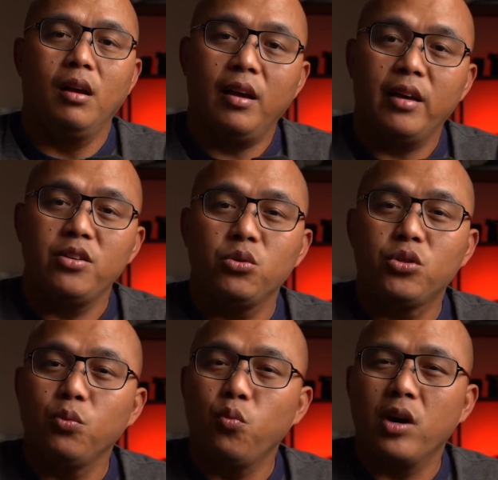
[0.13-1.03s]
Hey
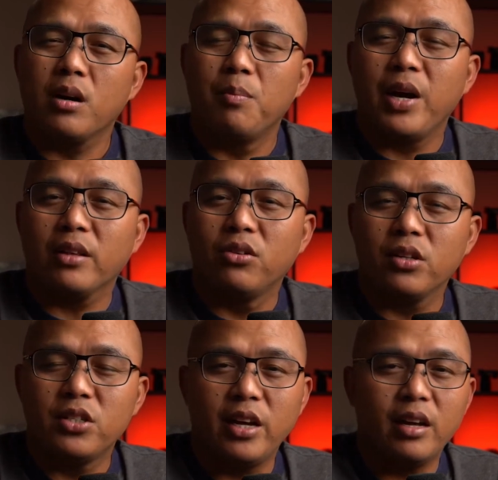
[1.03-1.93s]
YouTube, welcome back to the
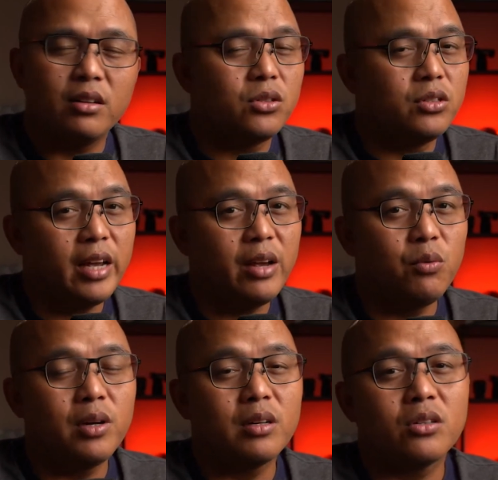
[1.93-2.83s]
channel. Today
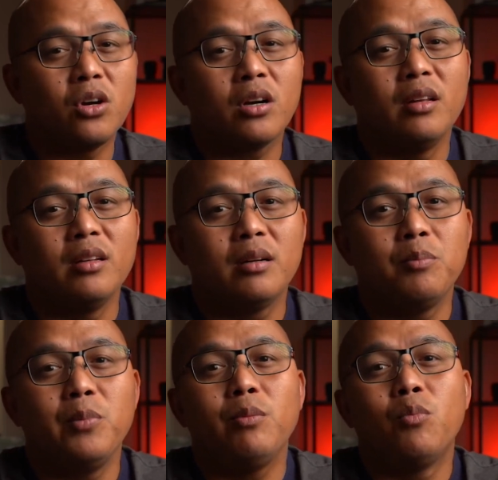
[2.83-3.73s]
we're going to talk a little
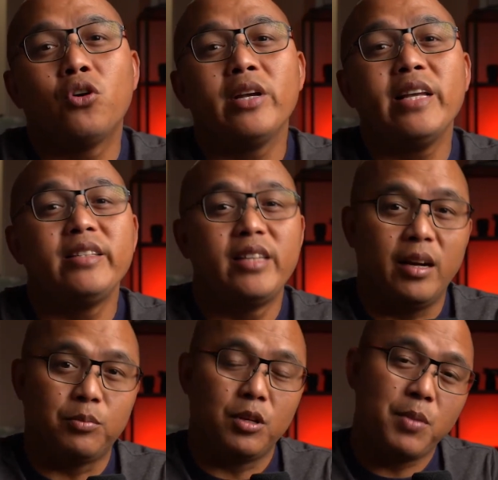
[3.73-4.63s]
bit more in
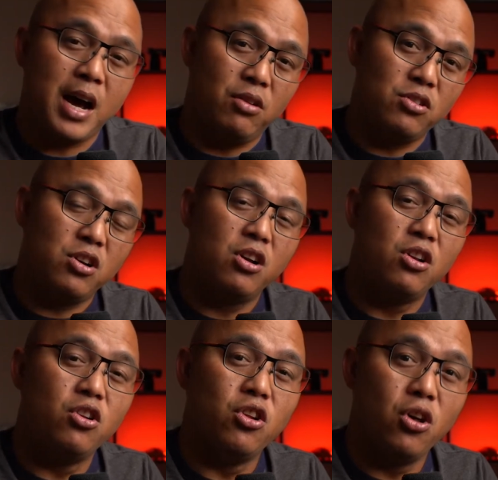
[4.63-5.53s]
depth about
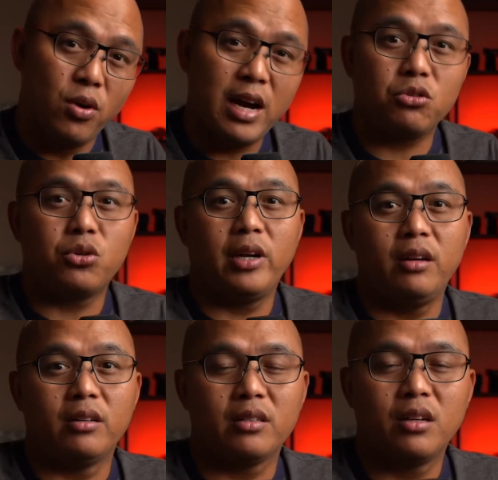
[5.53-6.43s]
loadout
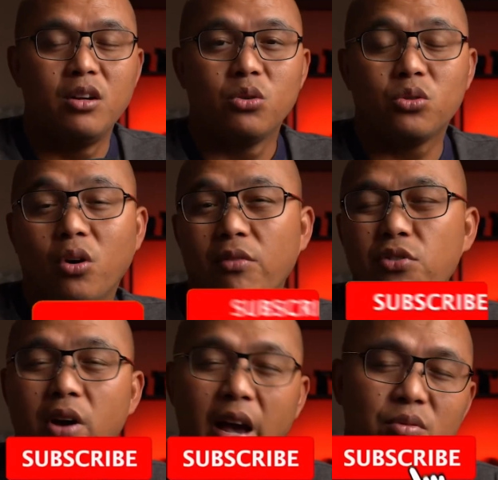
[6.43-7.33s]
trailers. So if
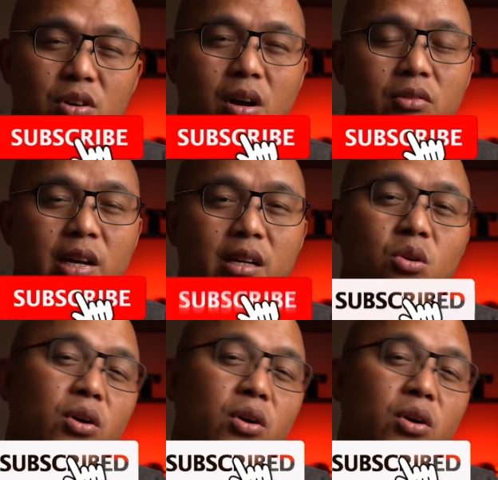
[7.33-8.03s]
you haven't already, go